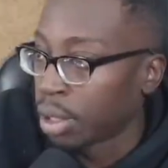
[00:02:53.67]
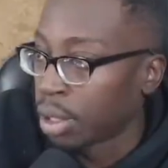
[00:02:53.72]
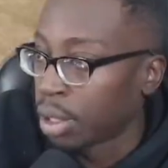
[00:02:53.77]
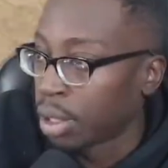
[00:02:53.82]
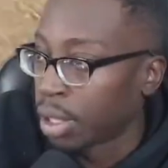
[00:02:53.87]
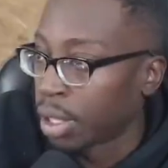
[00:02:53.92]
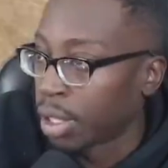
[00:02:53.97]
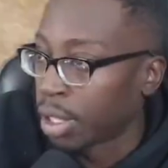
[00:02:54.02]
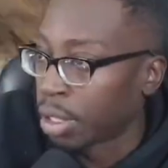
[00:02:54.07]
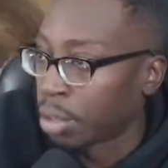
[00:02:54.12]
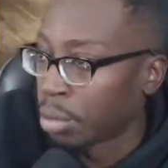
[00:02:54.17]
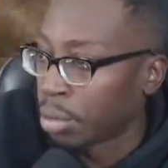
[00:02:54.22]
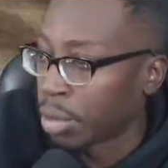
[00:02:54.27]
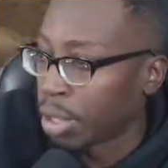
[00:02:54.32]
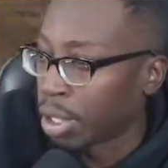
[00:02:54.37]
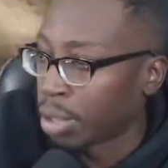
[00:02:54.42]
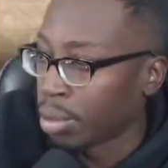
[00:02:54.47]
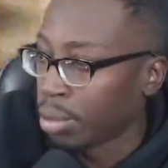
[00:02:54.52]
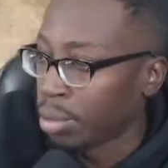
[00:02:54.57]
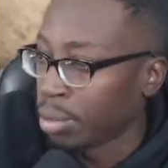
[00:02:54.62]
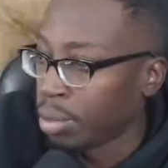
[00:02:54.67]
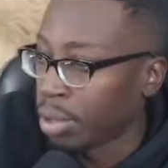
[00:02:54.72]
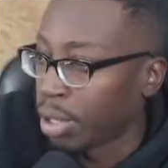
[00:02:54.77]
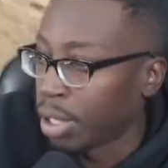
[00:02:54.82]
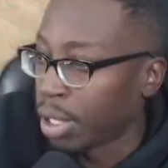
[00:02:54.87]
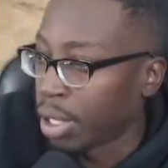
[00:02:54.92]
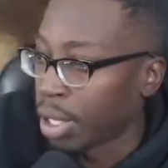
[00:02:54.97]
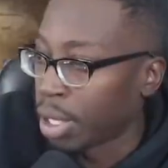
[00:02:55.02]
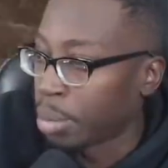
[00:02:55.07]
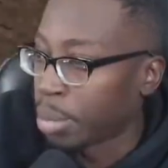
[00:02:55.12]
And then
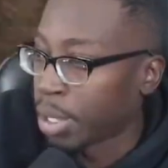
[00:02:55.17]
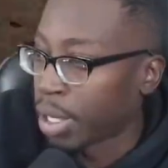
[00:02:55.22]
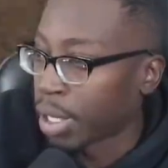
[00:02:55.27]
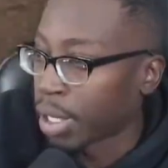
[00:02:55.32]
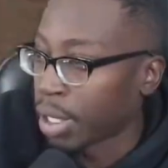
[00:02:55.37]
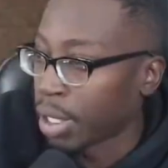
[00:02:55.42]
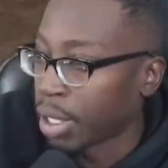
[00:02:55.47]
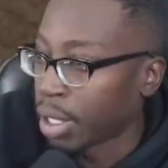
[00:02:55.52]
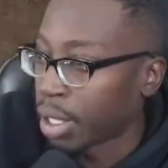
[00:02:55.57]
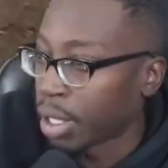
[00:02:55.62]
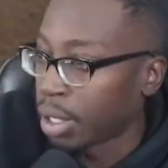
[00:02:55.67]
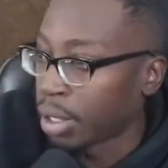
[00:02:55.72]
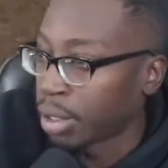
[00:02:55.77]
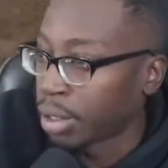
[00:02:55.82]
did I pocket?